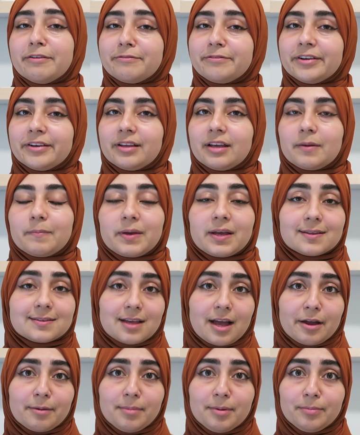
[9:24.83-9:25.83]
feeling, because
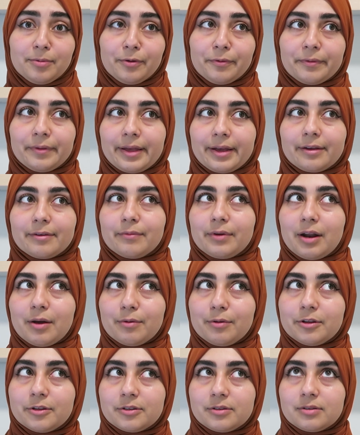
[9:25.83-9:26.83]
I remember like when I
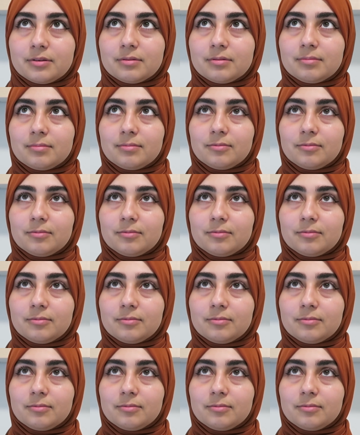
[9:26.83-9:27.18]
was